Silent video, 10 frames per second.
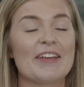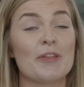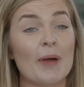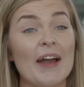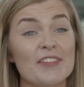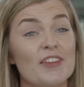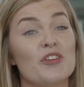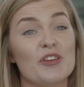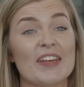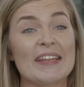The practice of
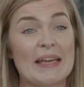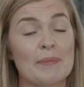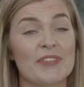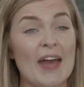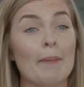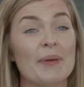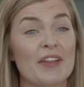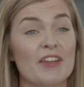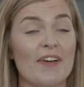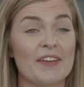using names to help
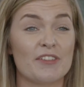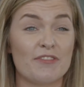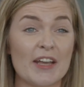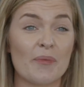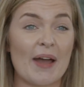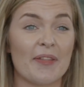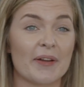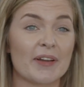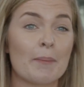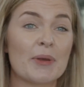identify severe
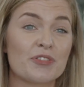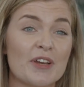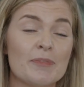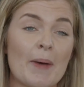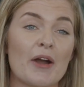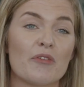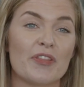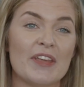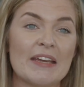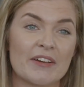weather can be traced back
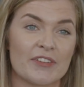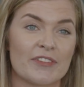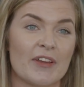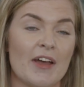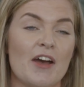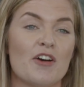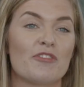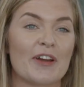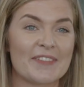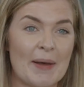over the years.
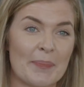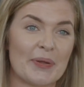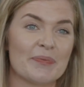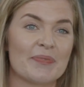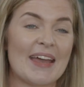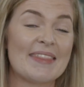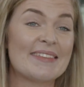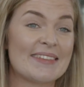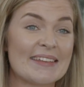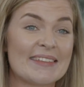For example, in the
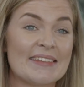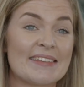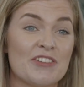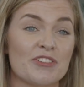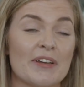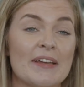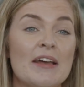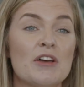16th century,